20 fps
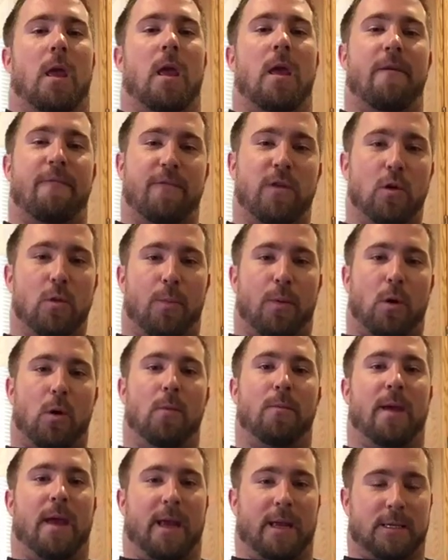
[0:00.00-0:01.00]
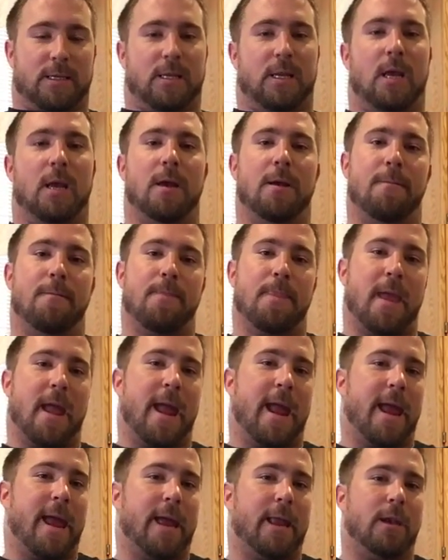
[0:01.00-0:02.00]
If you pull mixed
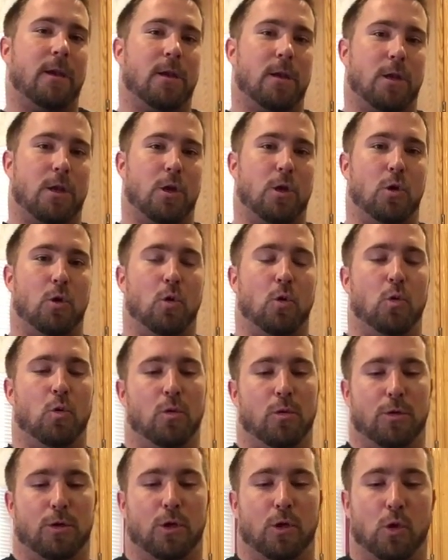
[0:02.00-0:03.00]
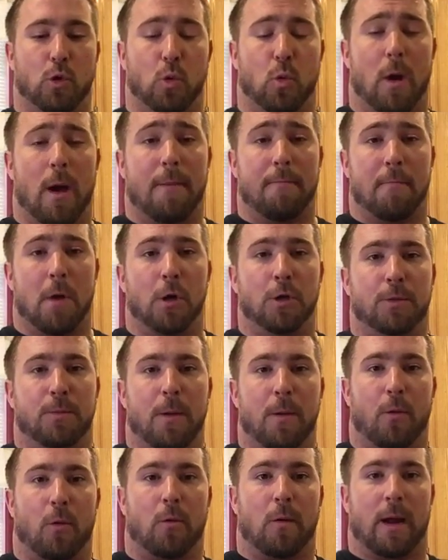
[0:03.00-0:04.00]
and you do what most
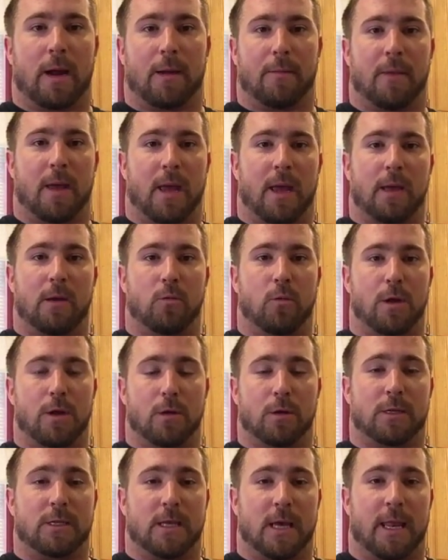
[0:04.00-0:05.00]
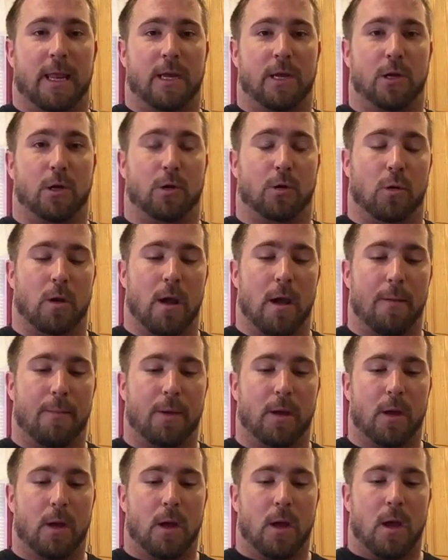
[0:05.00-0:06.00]
people recommend when you're setting your grip
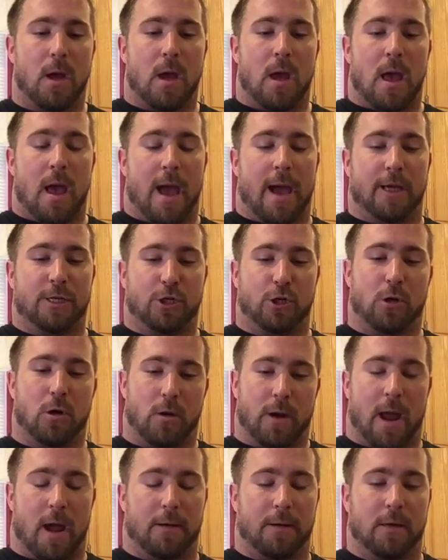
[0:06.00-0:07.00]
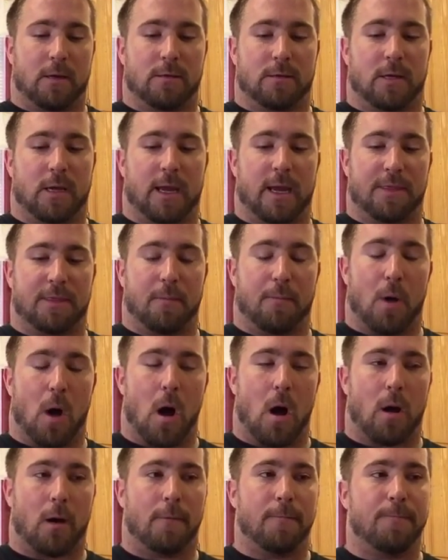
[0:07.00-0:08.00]
as you go down to get the
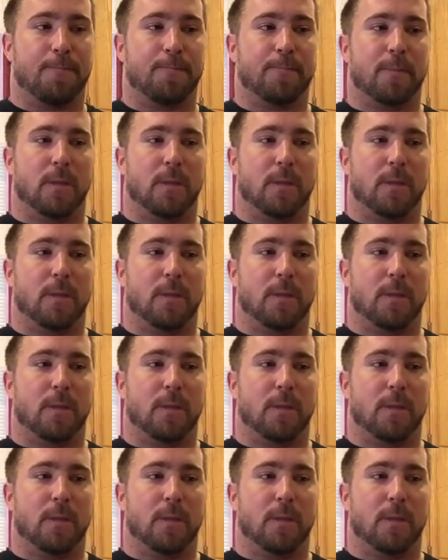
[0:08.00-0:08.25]
bar,